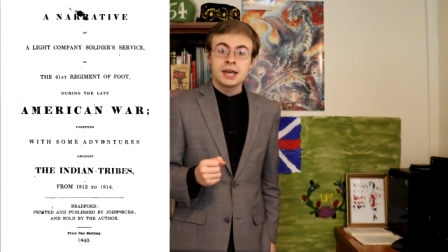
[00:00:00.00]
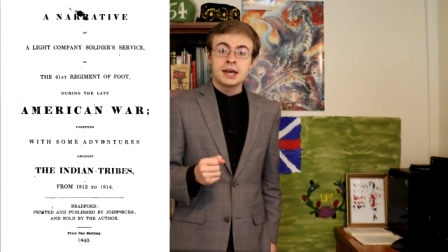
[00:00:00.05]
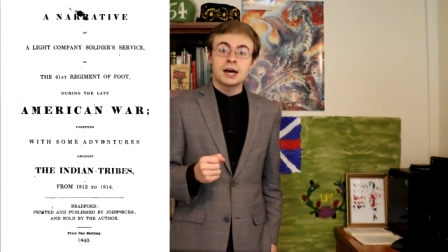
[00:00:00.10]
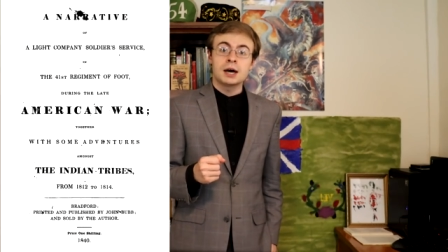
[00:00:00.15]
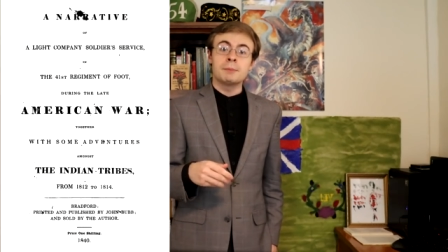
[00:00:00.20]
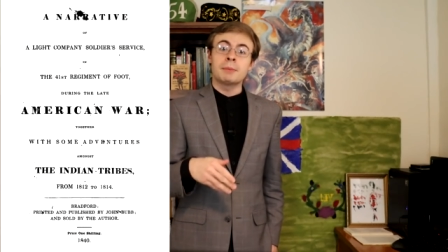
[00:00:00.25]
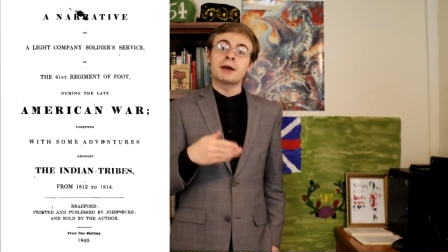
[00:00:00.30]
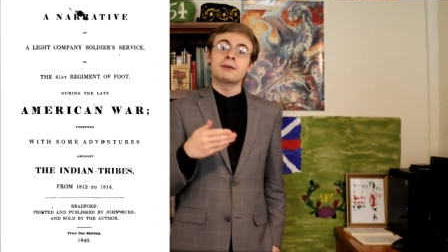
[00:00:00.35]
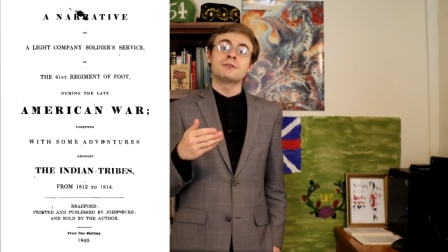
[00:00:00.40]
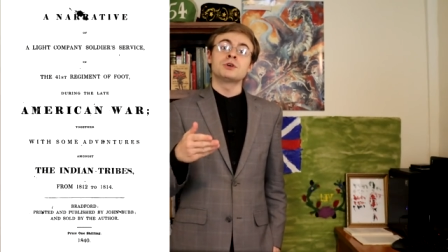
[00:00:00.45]

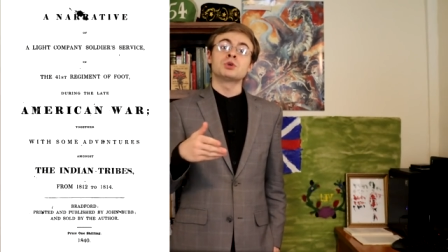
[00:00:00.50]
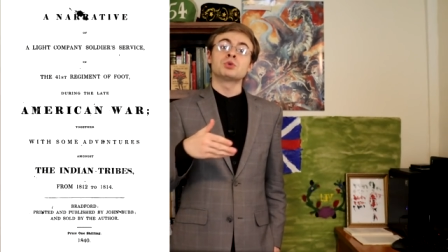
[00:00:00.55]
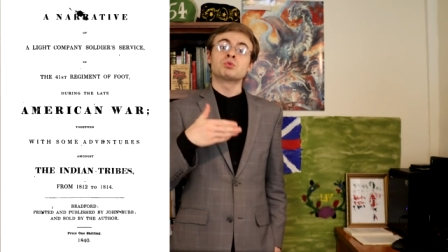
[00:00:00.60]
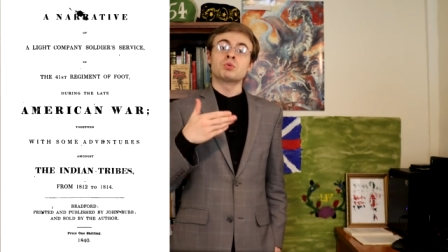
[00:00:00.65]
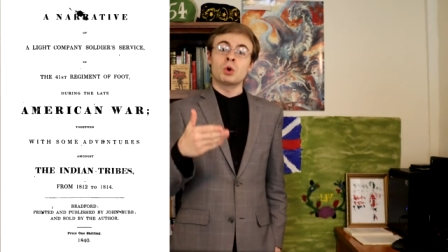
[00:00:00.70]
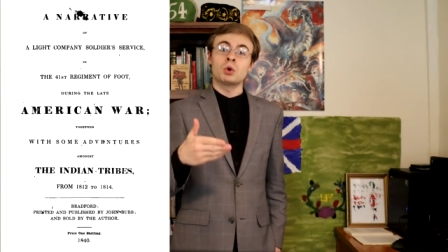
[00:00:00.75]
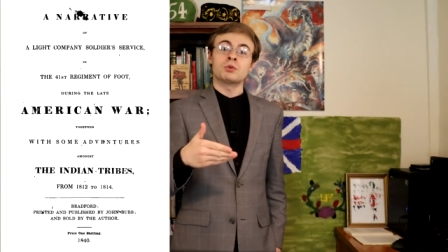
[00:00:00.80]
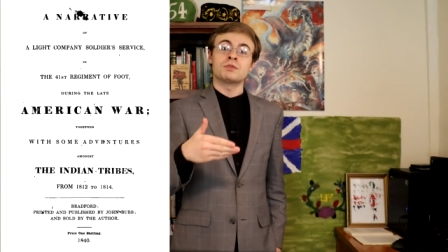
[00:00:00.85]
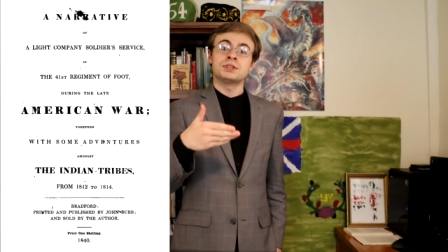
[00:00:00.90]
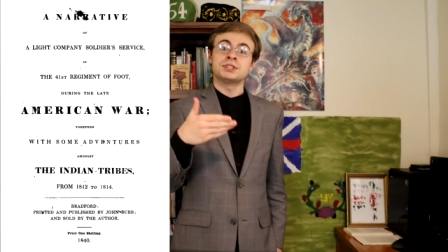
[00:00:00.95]
uh, Byfield
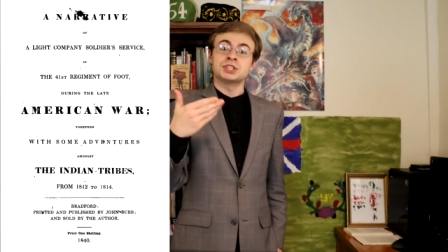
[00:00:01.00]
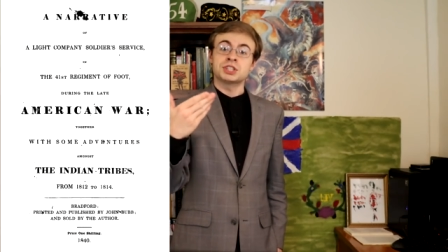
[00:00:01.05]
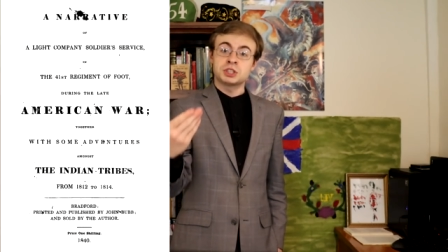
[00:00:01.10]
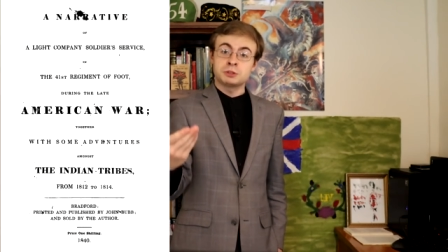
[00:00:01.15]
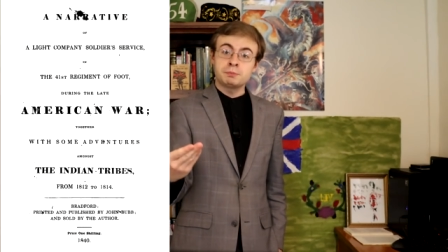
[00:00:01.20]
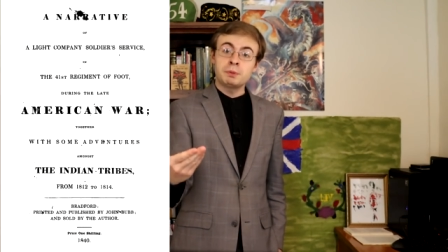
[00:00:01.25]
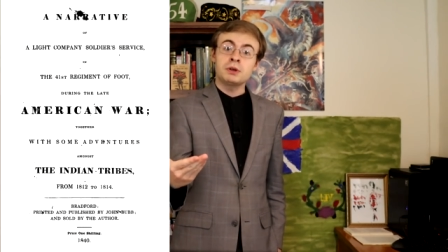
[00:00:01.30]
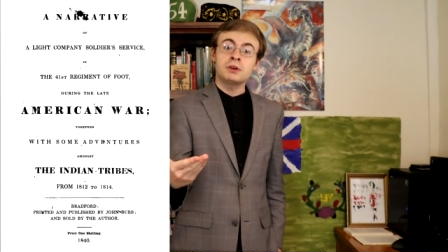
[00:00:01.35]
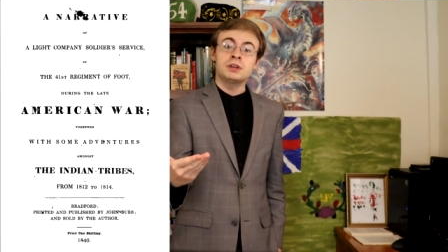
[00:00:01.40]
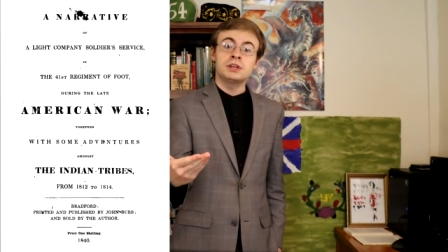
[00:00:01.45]
wrote of his
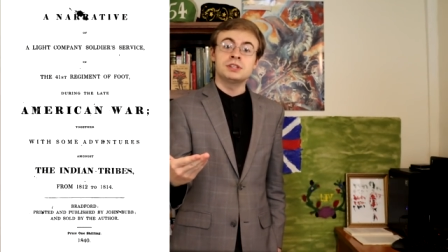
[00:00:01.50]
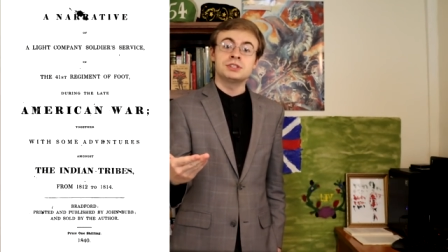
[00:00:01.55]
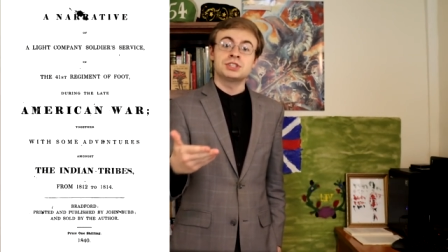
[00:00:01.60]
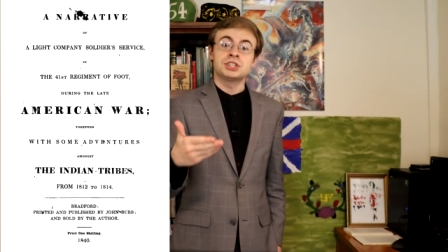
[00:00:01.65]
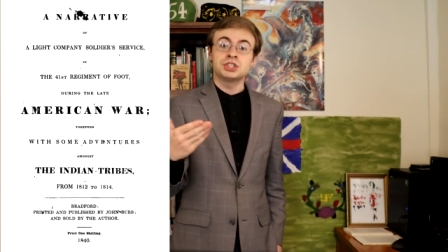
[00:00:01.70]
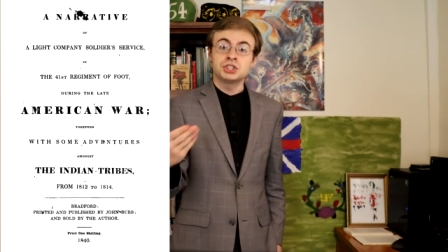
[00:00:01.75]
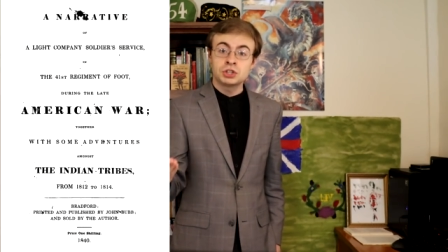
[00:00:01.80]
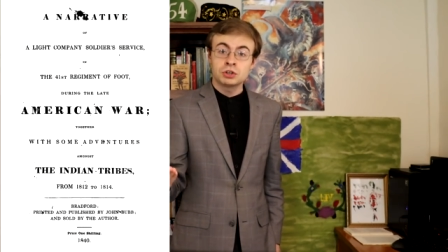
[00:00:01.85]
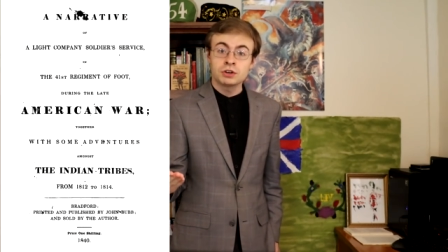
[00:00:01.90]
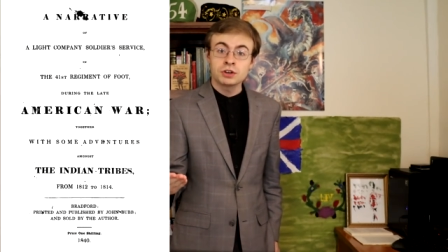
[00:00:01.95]

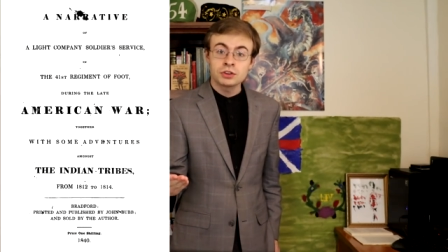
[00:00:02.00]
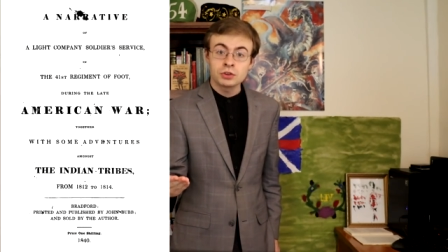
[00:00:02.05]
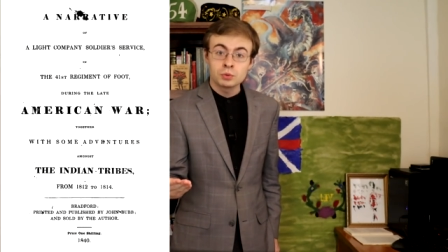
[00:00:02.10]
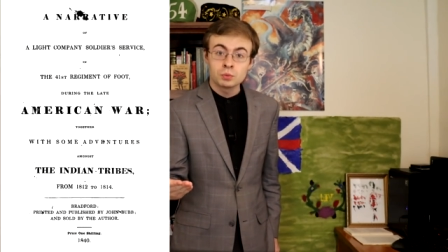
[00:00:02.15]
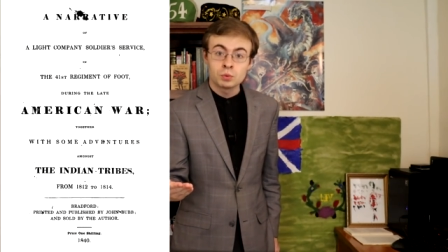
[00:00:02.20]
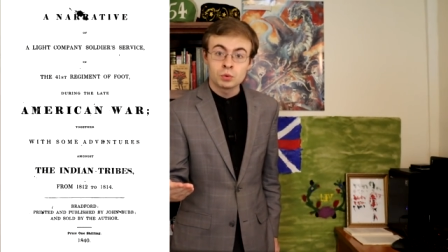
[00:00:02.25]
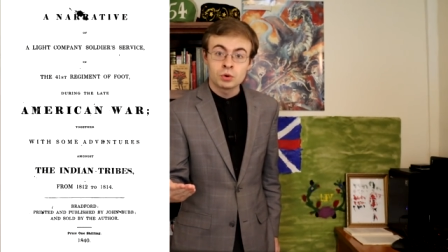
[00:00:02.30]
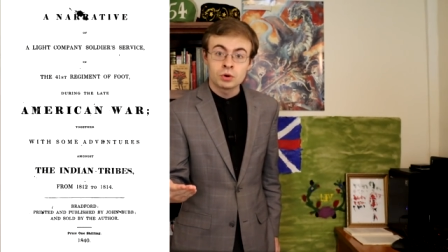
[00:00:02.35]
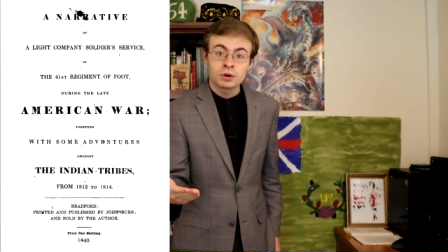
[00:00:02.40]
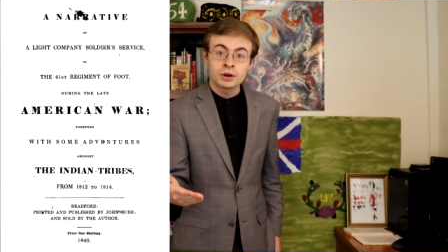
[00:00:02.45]
experiences during the
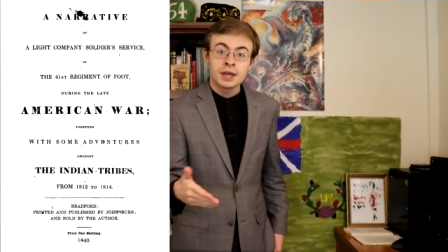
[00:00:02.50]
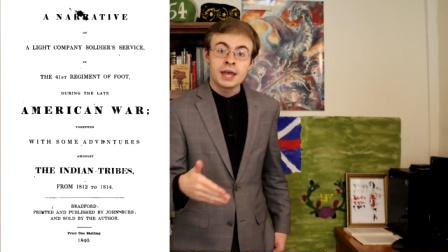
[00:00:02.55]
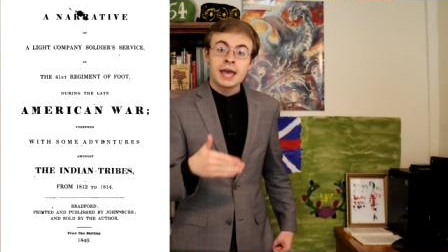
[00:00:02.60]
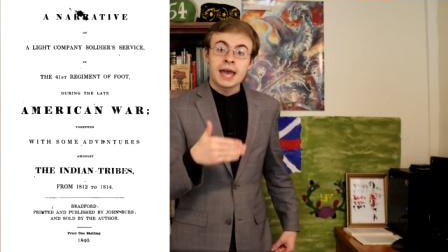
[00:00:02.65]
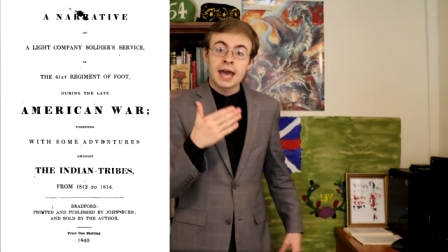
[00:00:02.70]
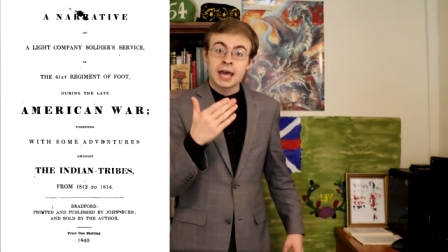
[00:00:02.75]
war,